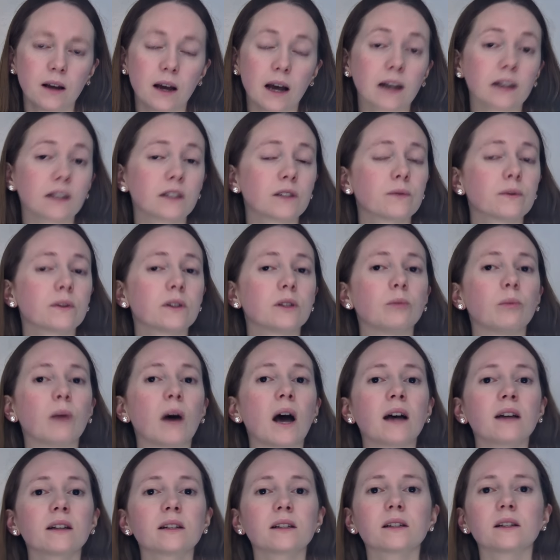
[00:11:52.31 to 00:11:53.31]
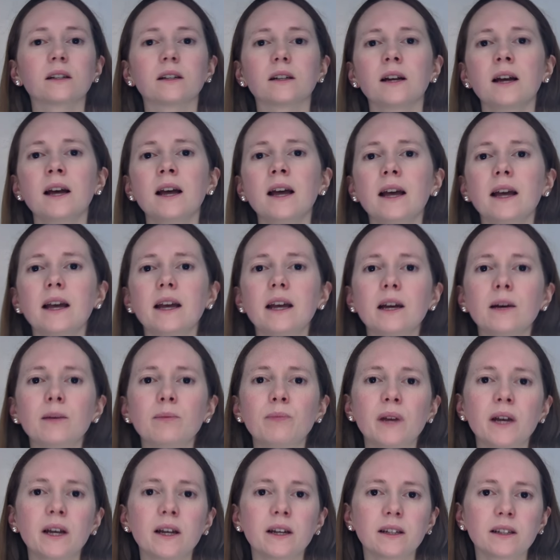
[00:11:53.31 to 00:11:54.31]
As for the pastor, he
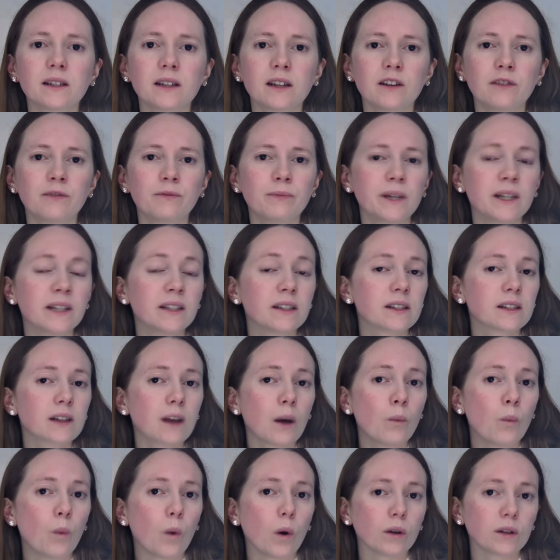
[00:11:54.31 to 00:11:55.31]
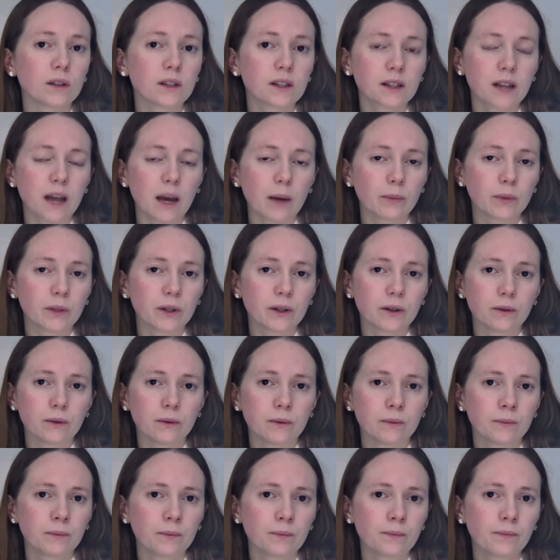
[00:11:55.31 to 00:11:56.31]
appears to have been somewhat
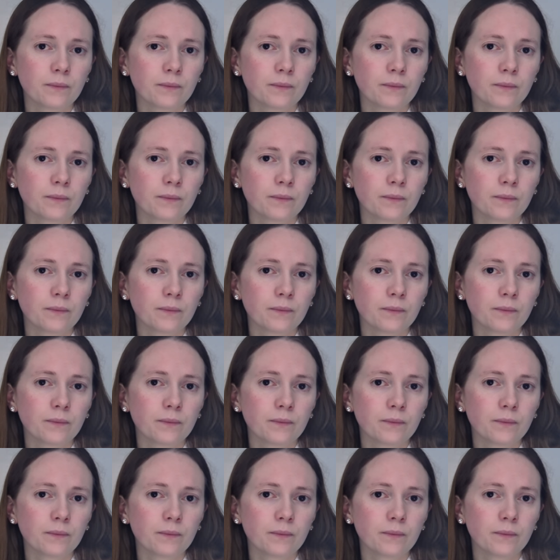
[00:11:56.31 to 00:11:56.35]
sceptical.